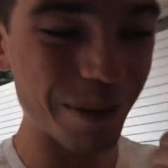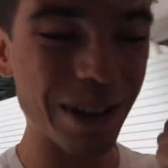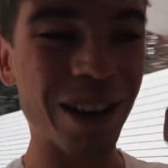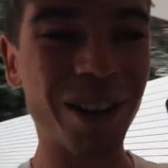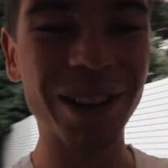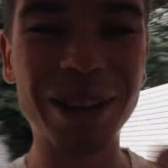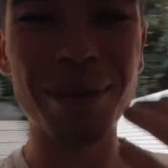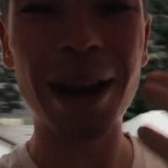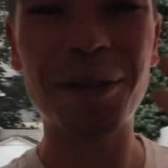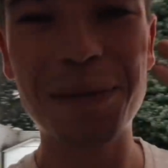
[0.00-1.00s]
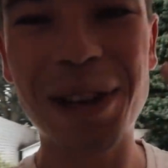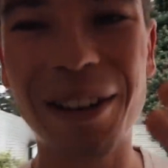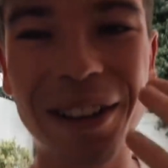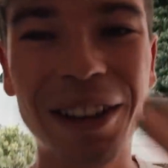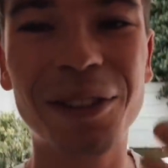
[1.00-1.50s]
I've been holding back from
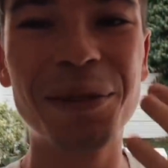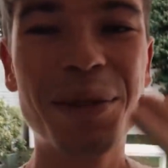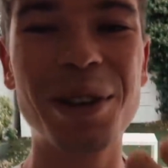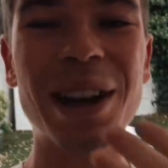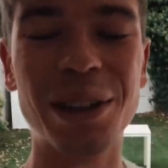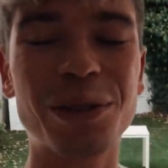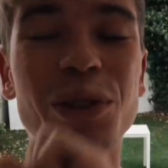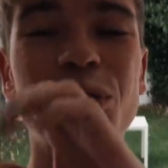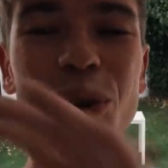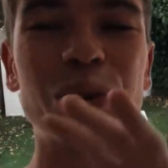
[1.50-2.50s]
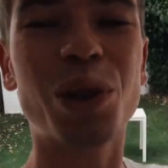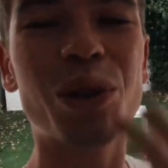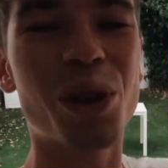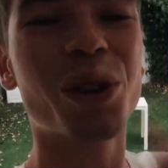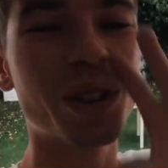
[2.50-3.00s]
sharing this from you guys for so, so
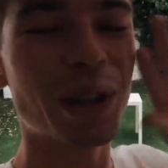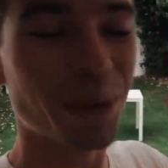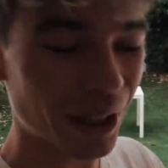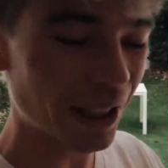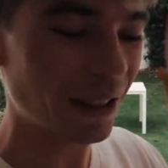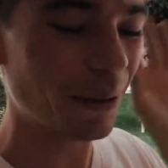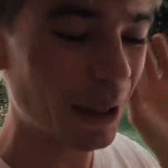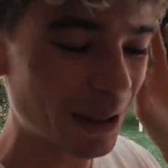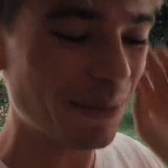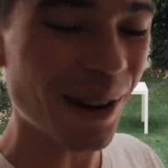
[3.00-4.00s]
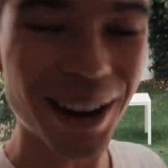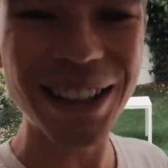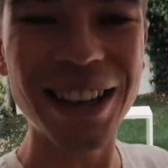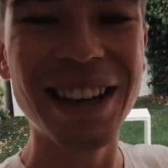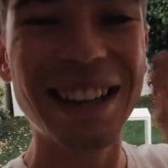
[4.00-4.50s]
long because I wanted it to be a
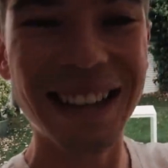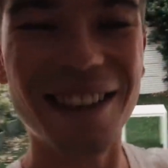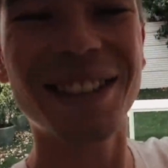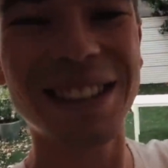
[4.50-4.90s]
surprise. Now